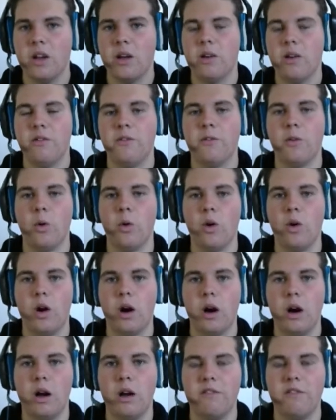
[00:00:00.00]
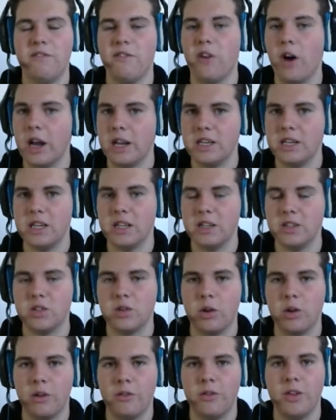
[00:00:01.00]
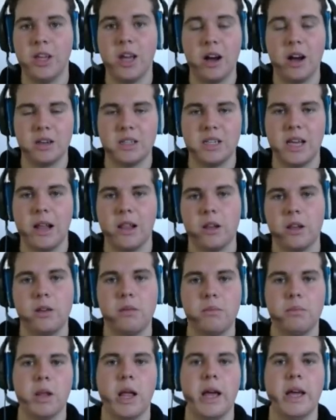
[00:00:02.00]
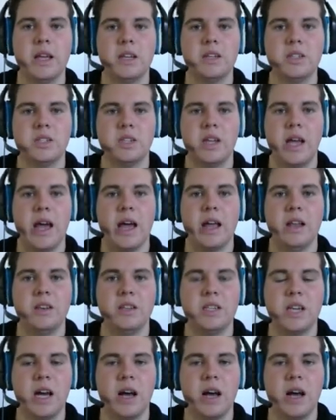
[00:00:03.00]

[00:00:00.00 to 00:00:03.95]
for finding sort of young talent players, and